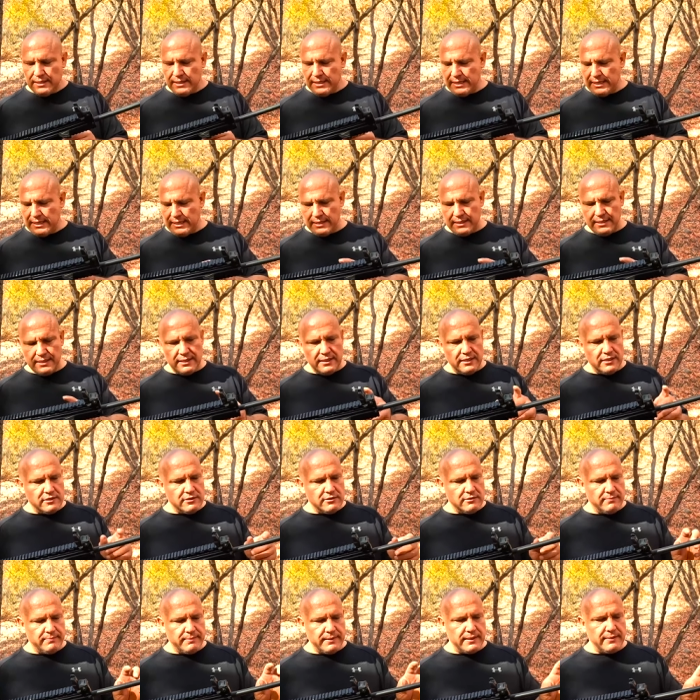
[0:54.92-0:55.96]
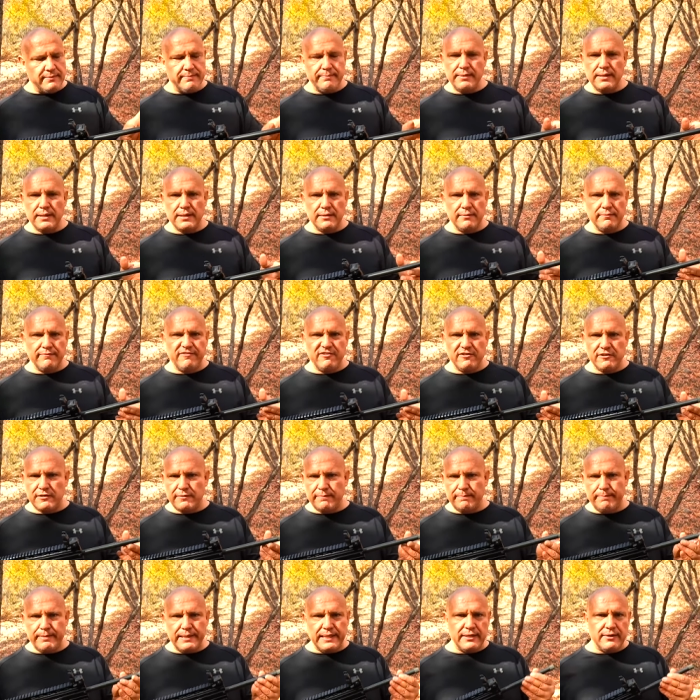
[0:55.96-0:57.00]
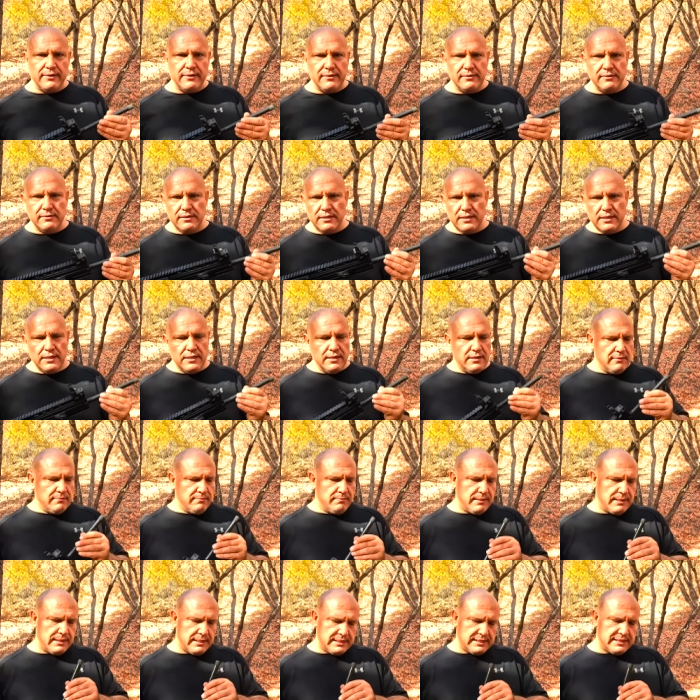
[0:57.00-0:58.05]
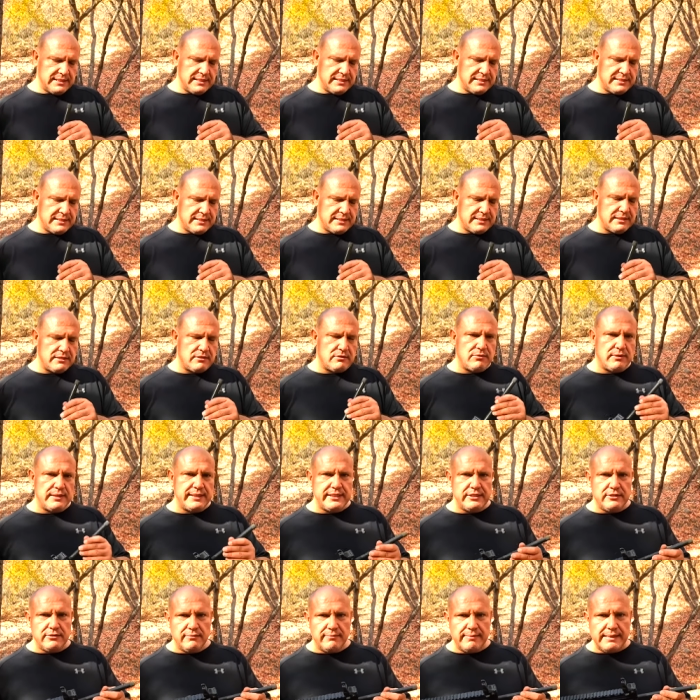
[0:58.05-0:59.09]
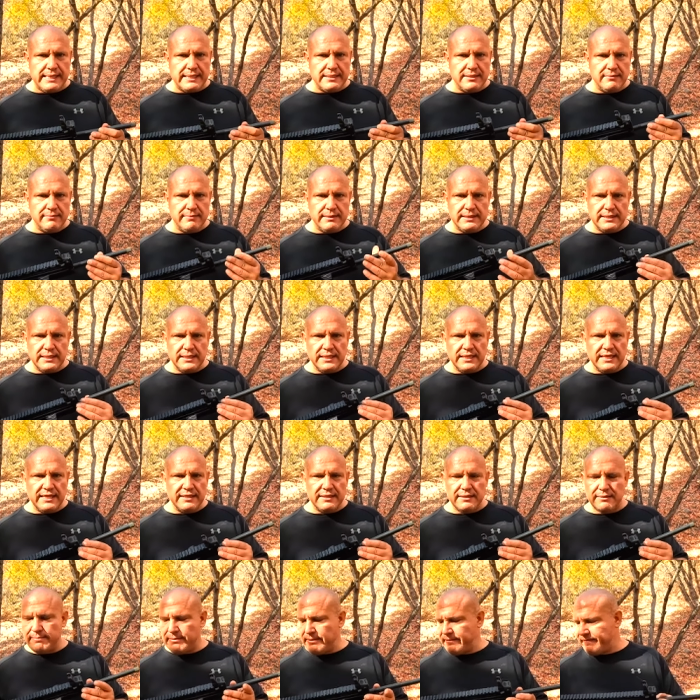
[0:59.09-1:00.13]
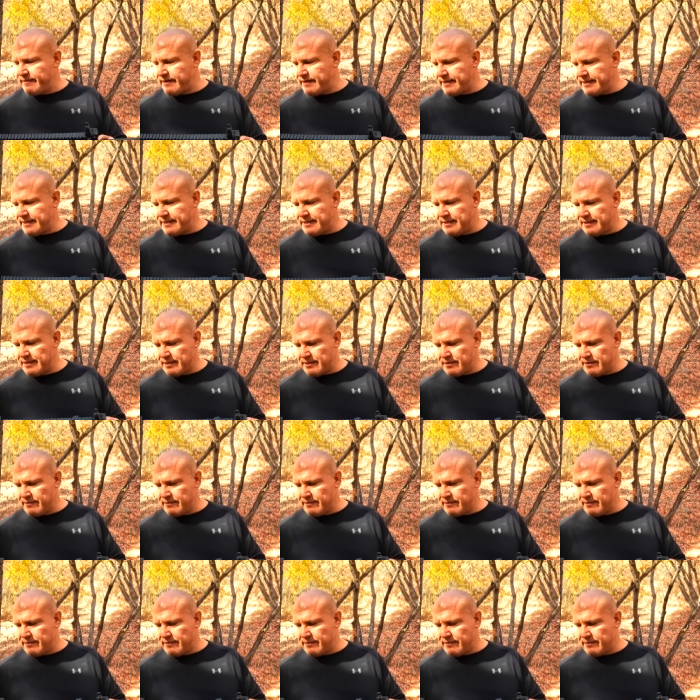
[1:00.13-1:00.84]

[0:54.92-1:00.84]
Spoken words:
and a little bit of metal for the barrel. But since it's a 22 Magnum, it doesn't have to be very thick